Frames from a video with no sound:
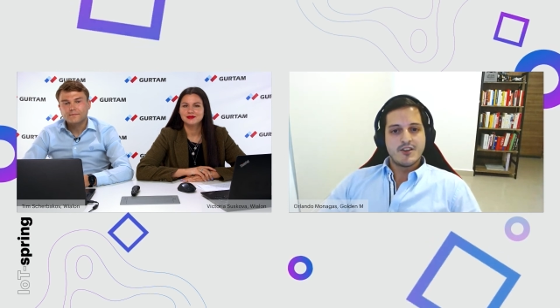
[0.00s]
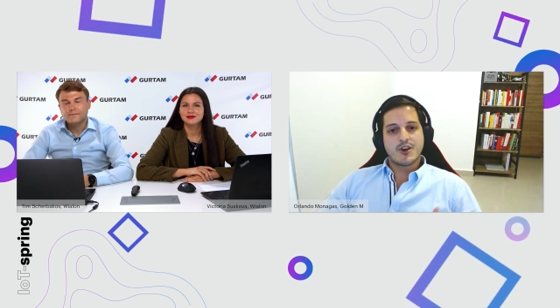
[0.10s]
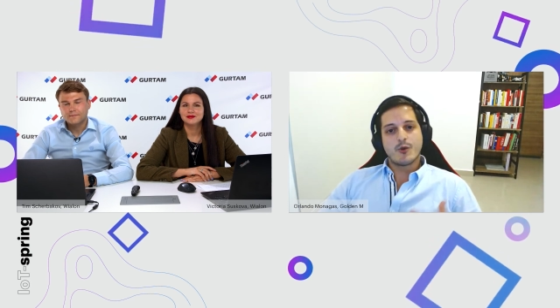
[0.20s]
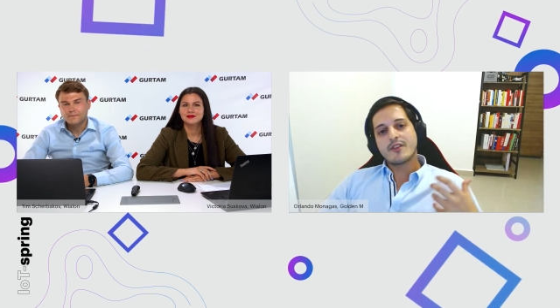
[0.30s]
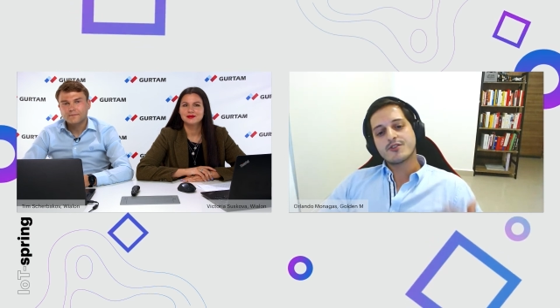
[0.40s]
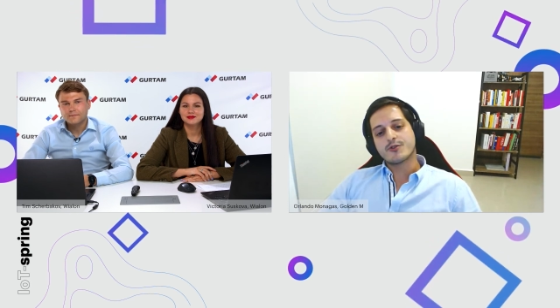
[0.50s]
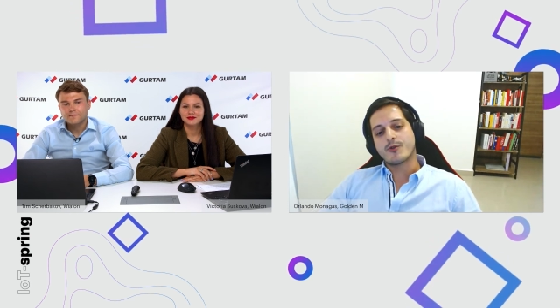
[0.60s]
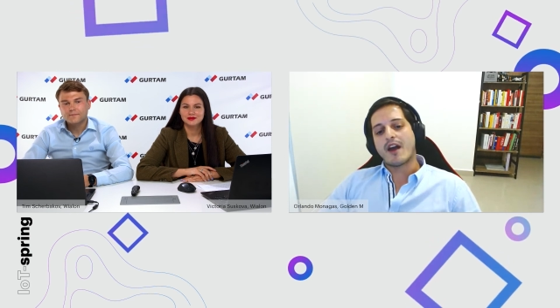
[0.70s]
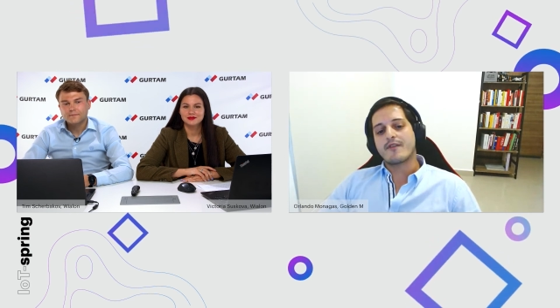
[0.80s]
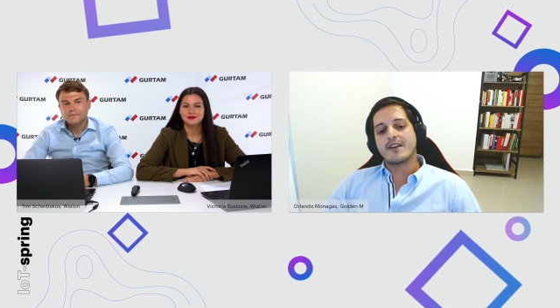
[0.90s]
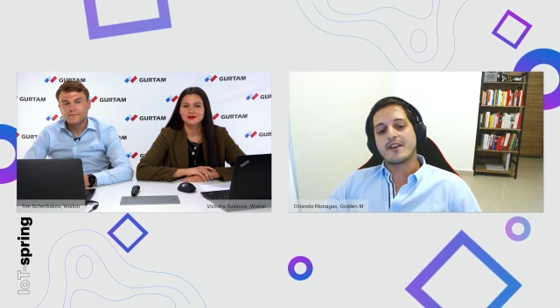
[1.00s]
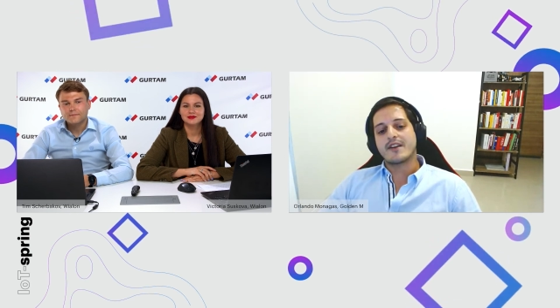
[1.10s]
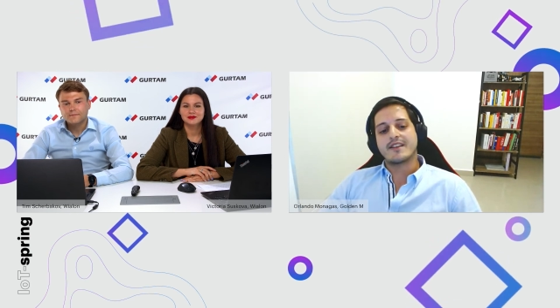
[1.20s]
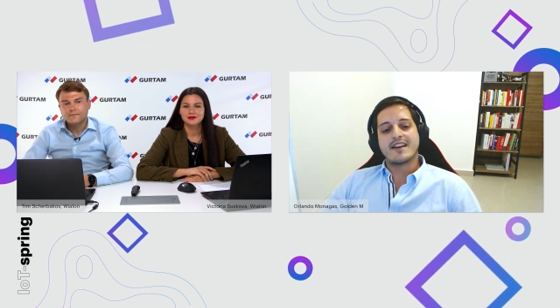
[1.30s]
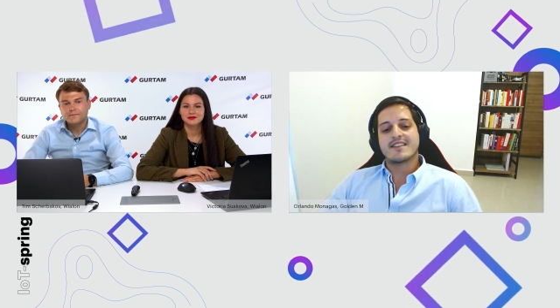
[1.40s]
So we describe it
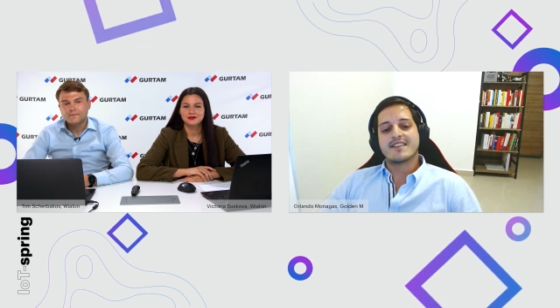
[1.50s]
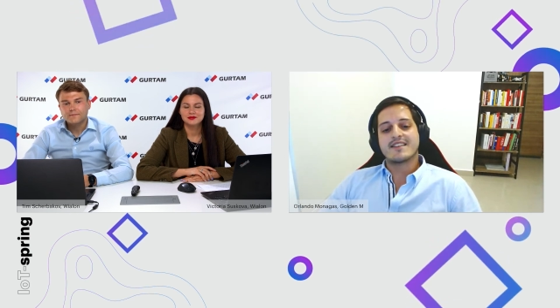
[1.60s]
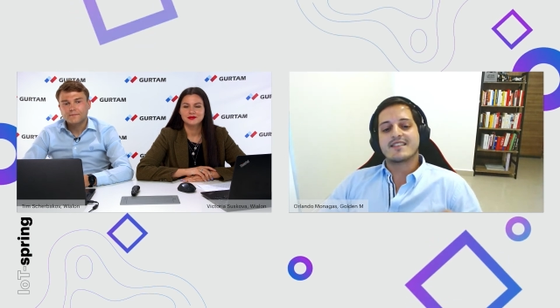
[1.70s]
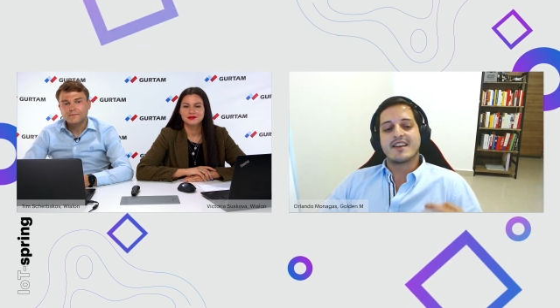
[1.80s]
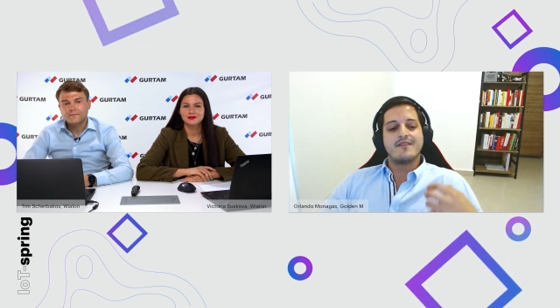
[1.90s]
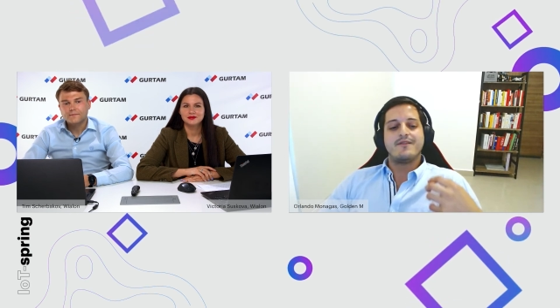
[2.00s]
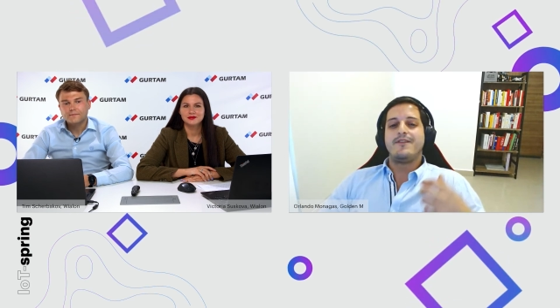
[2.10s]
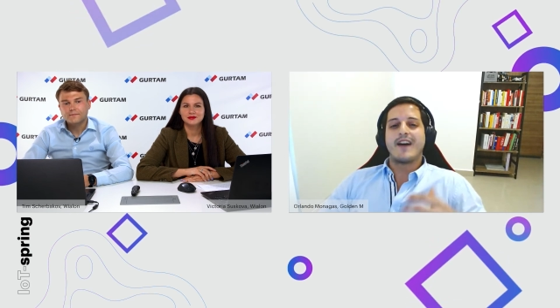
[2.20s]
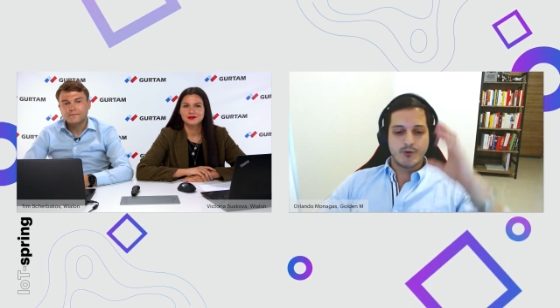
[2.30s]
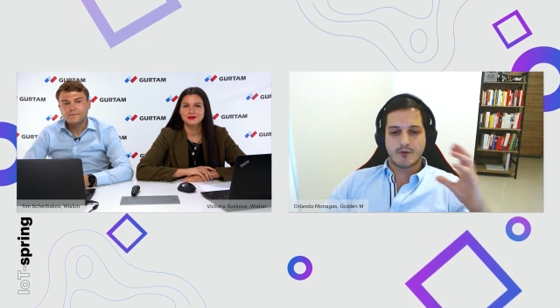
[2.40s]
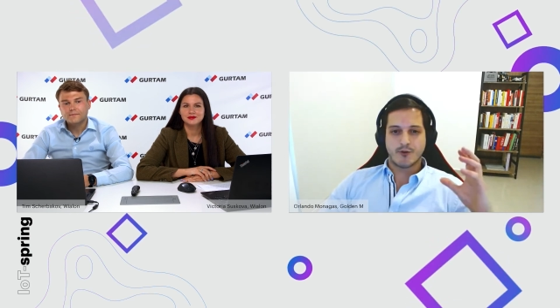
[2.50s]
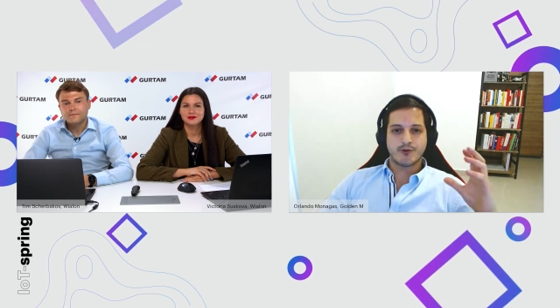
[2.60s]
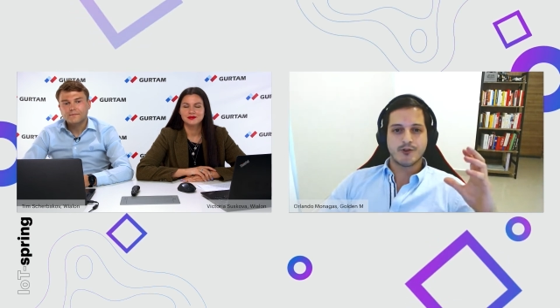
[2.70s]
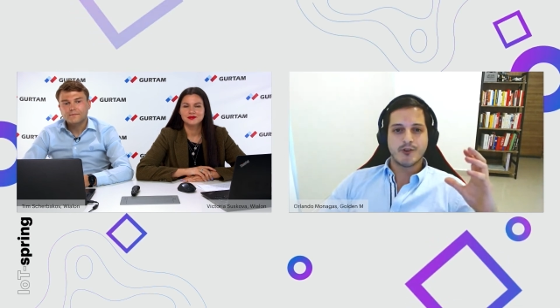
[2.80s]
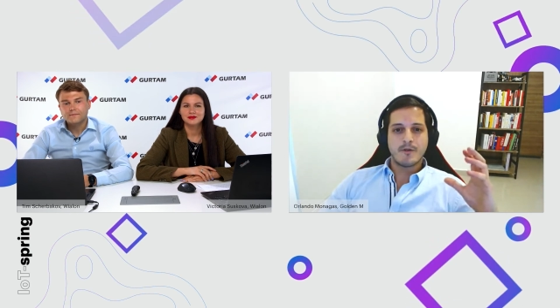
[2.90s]
as a
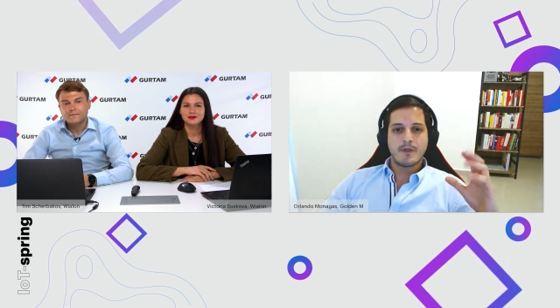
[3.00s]
universe